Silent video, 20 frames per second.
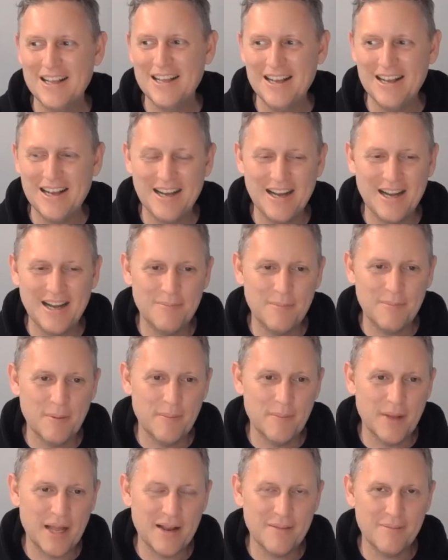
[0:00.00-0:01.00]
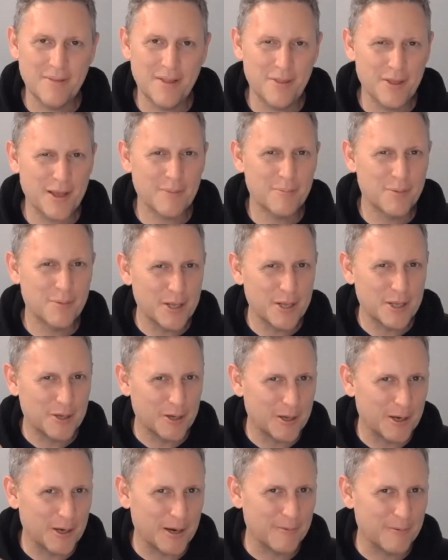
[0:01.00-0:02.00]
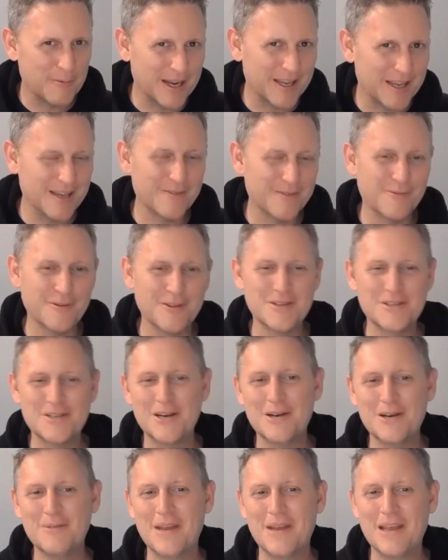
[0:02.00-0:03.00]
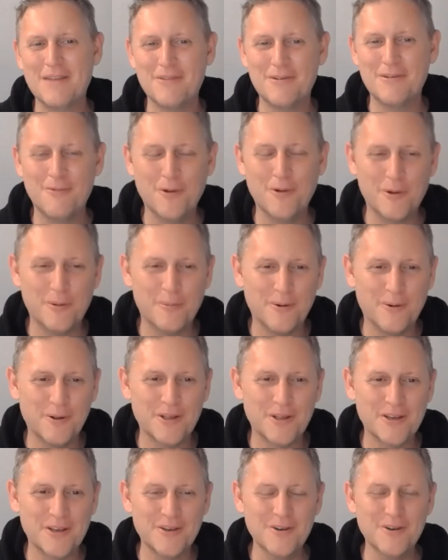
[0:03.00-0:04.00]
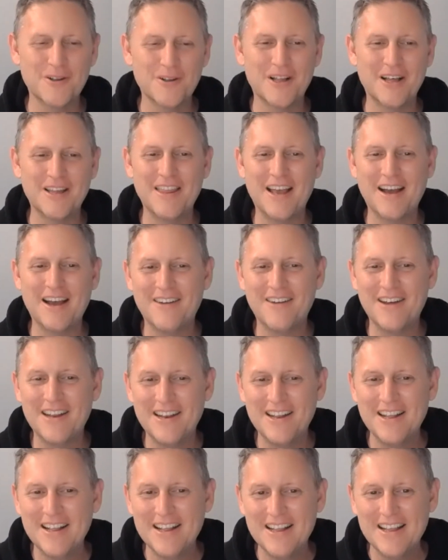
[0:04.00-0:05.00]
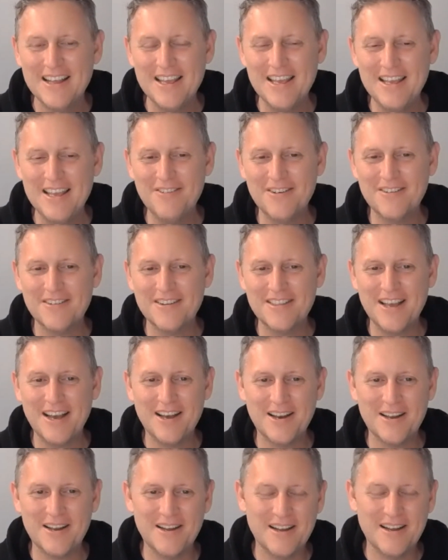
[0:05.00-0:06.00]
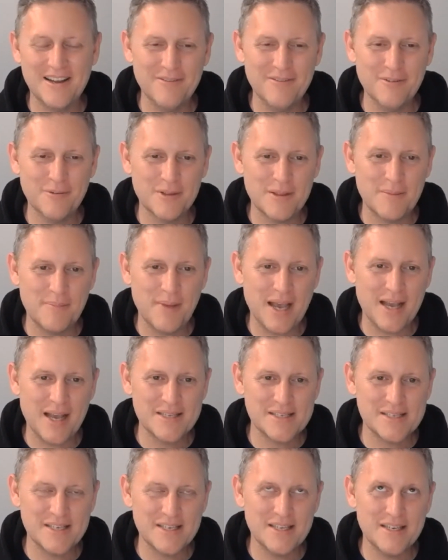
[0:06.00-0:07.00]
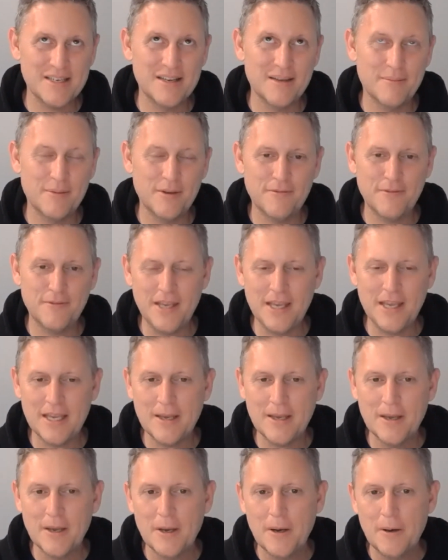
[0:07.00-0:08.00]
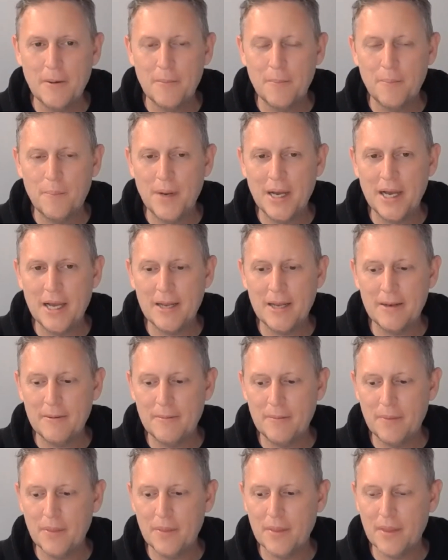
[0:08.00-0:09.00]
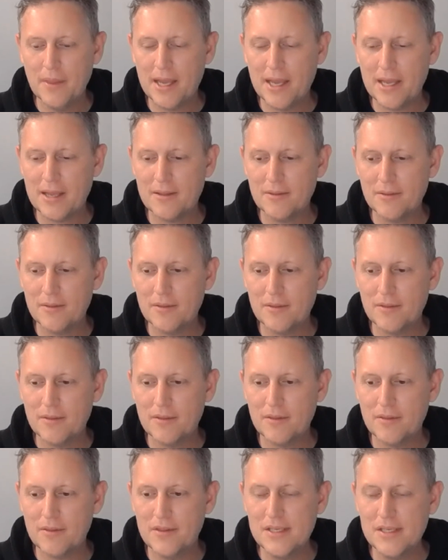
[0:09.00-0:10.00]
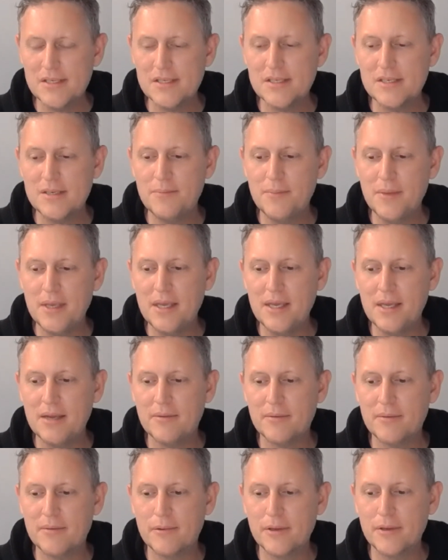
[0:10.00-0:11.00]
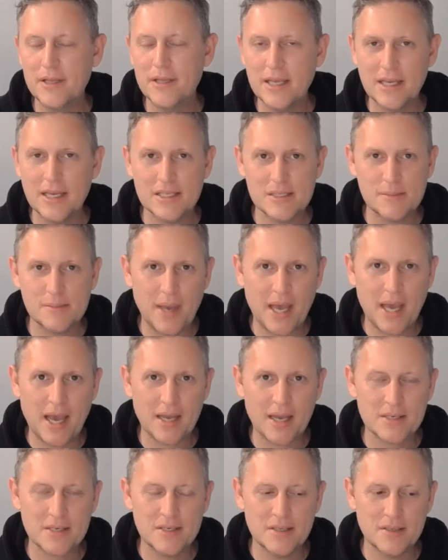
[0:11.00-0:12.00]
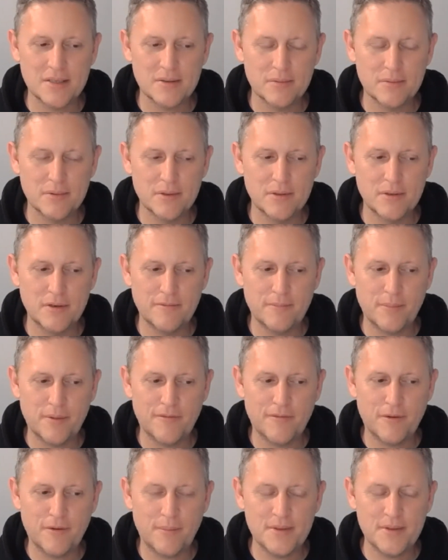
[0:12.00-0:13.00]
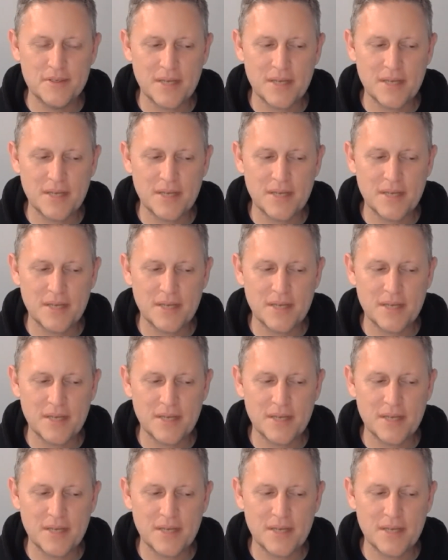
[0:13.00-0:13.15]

I think I'm pretty good on ranking for the term David Vogelpohl in Google on that one, even with a bad CWV. But like this to me really gets back to the root of performance